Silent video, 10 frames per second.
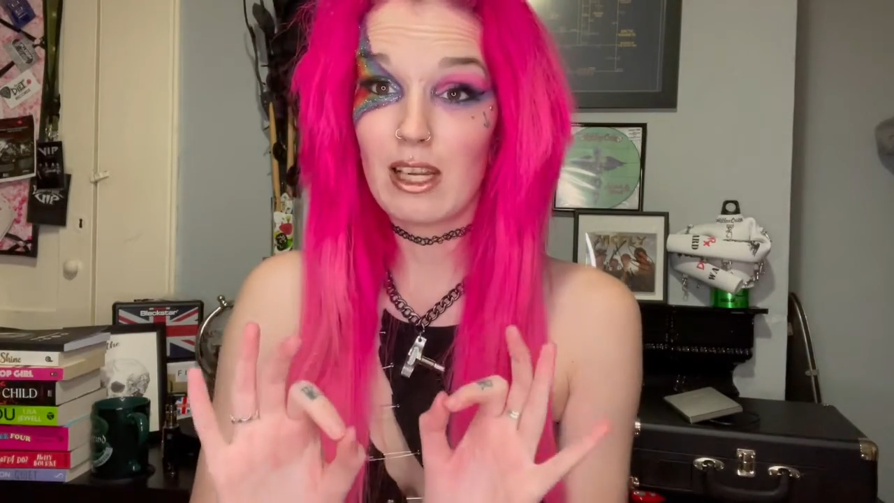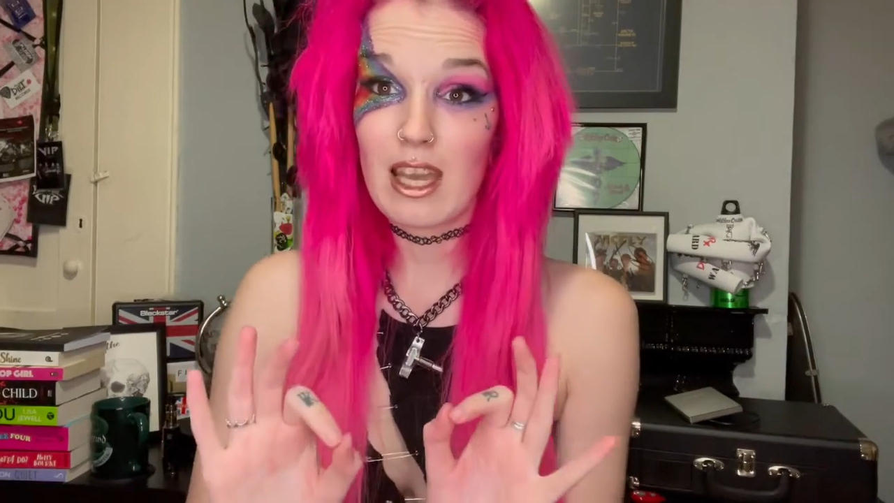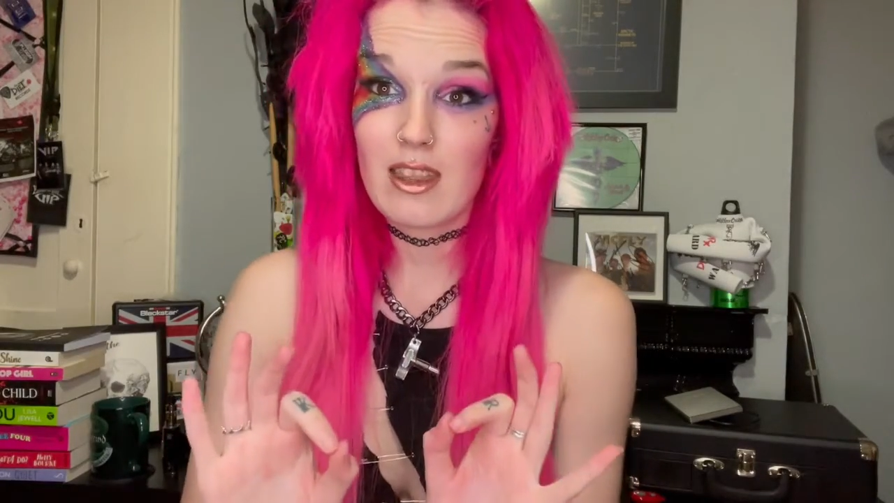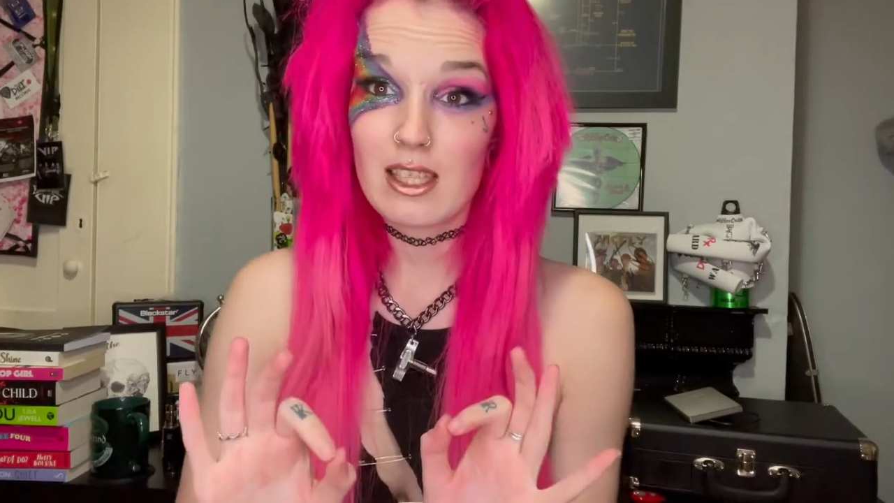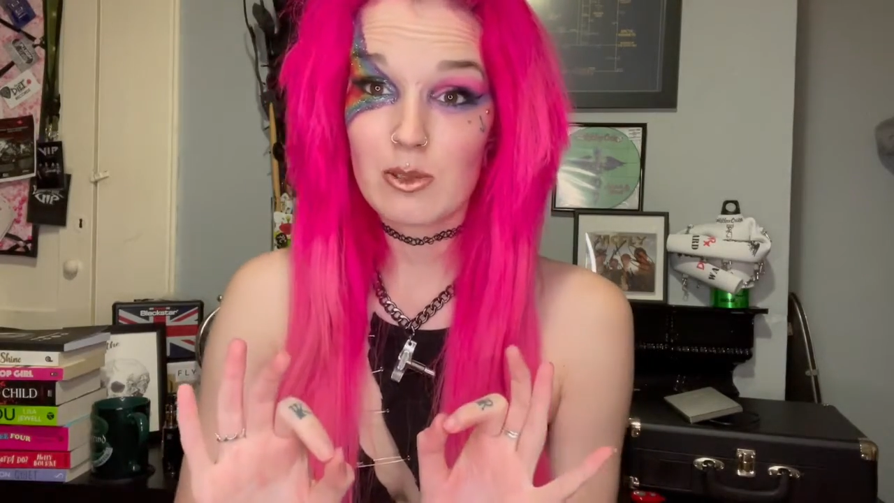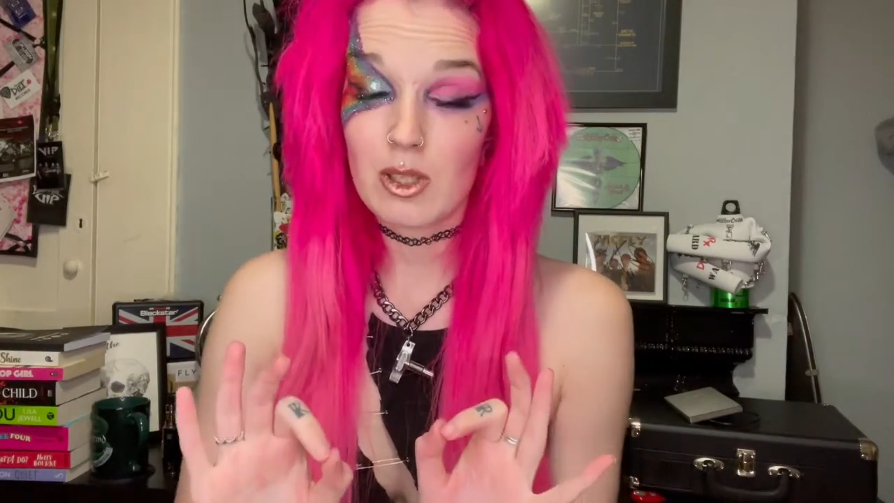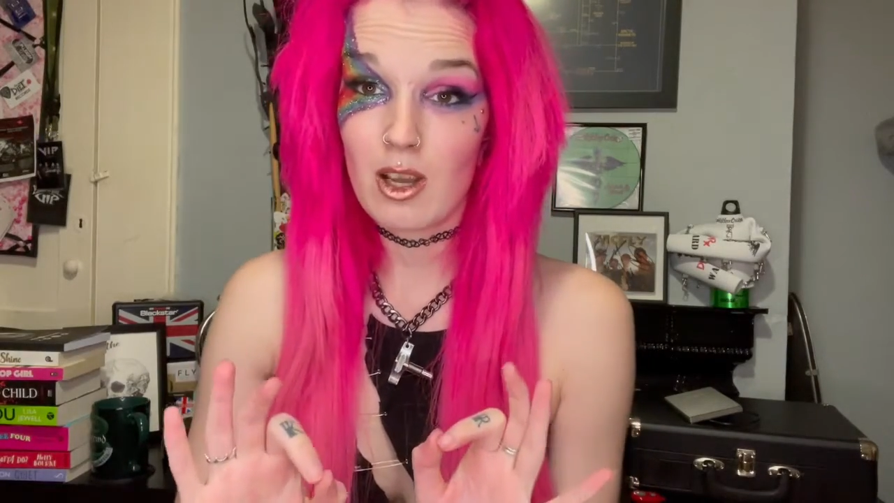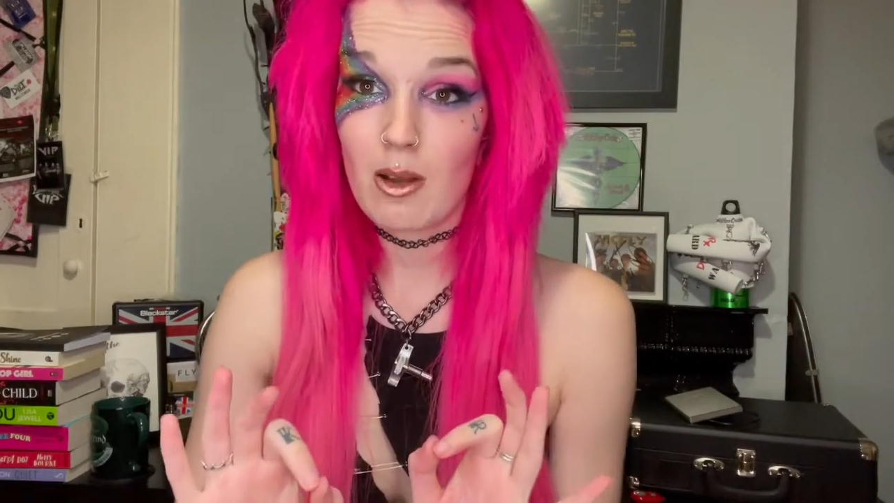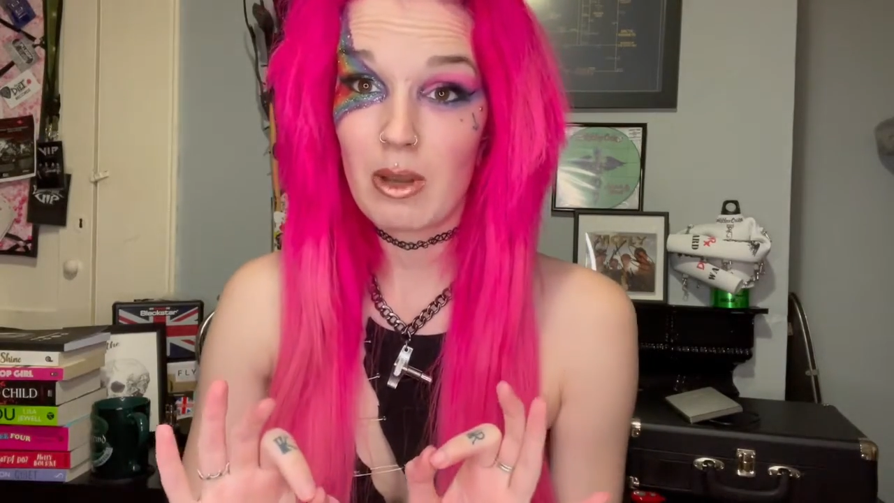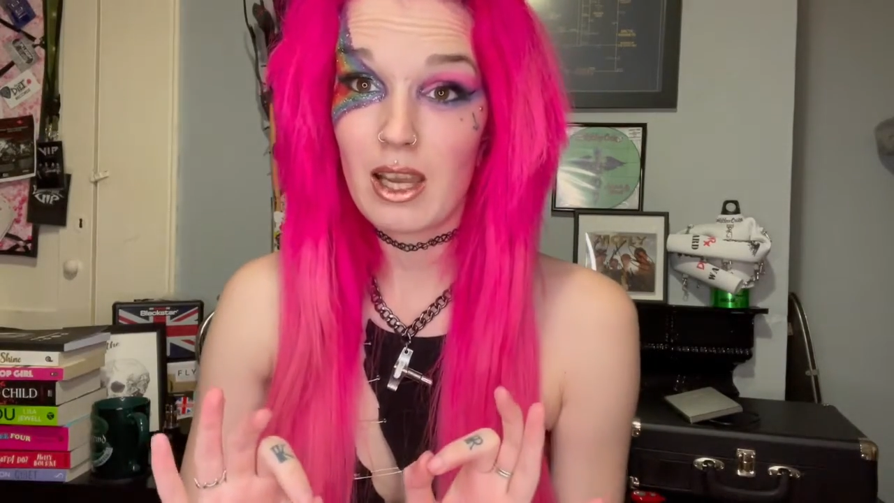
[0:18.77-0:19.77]
get this one
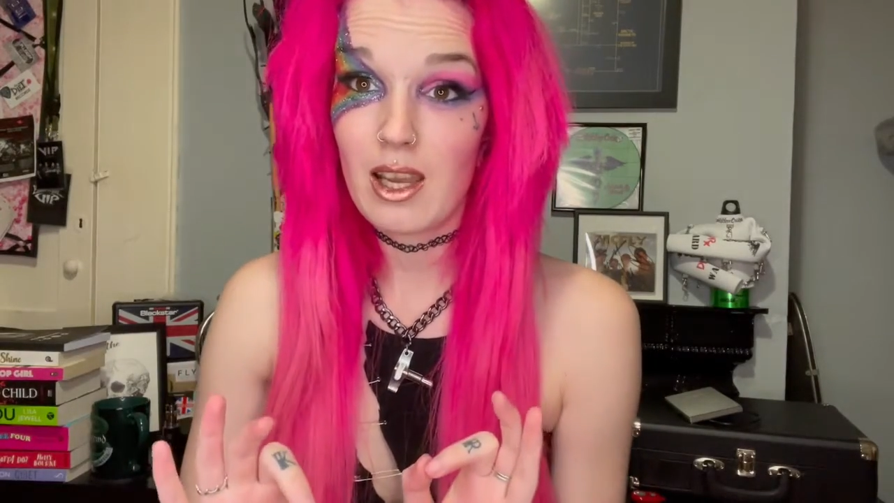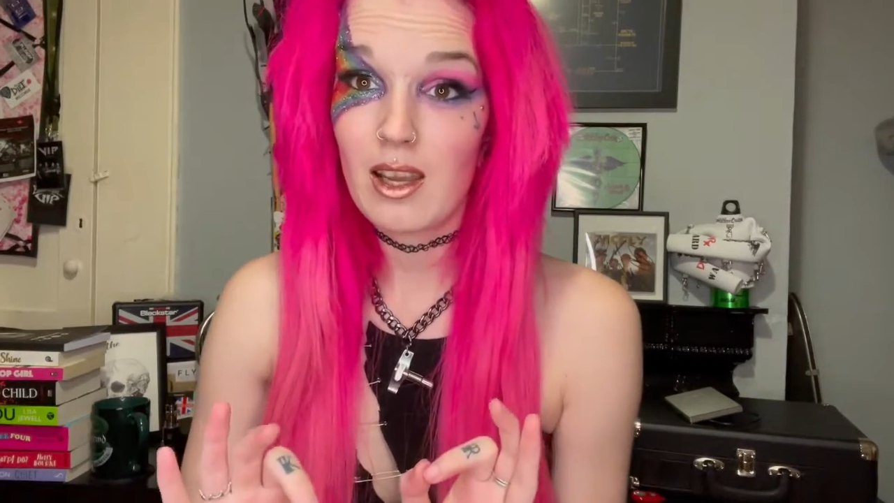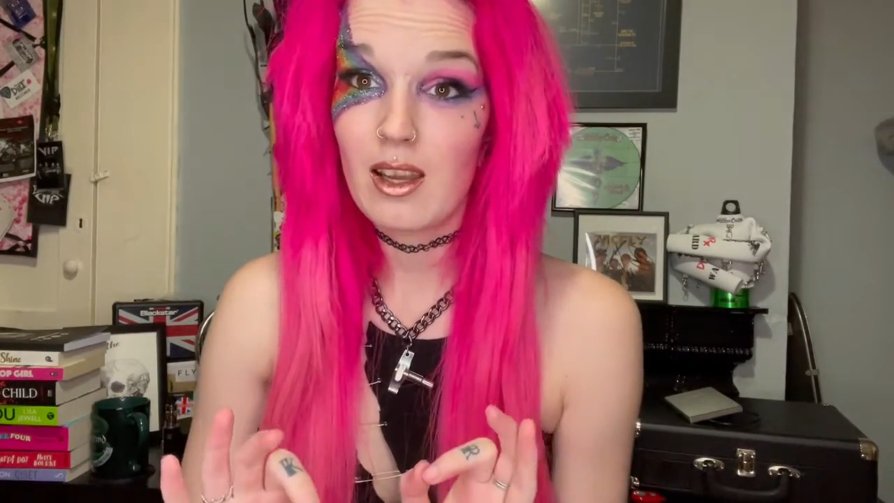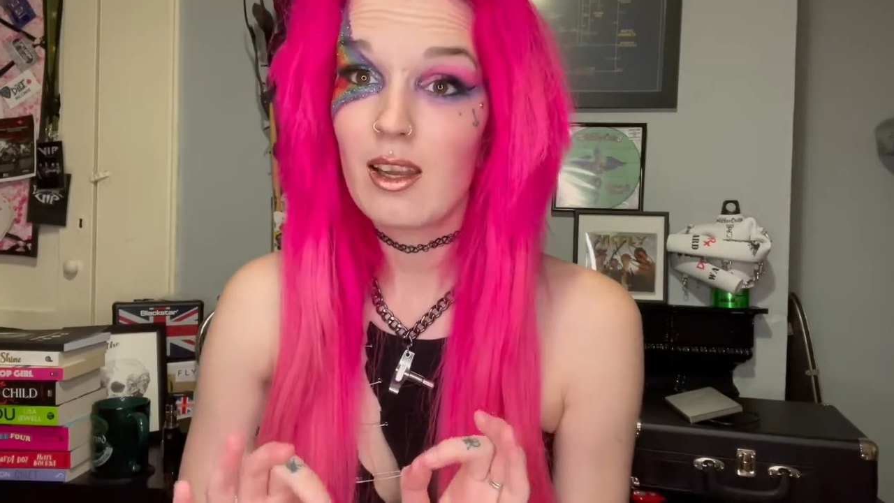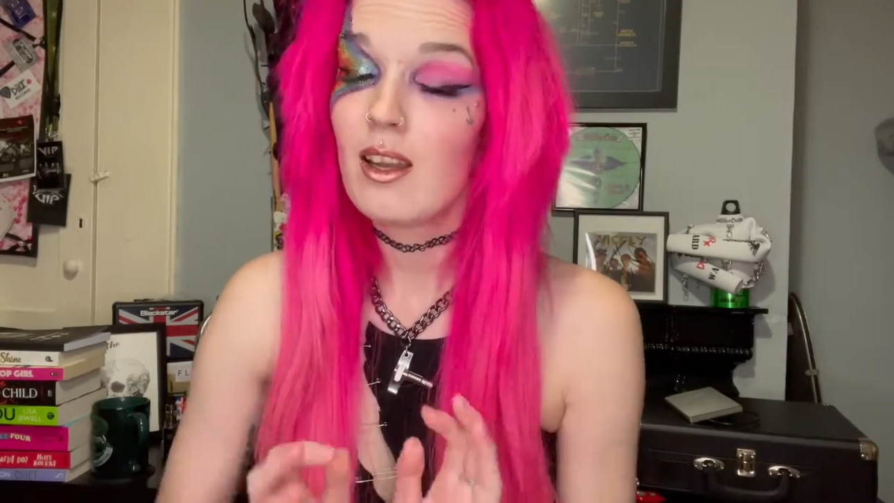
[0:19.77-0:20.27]
up here.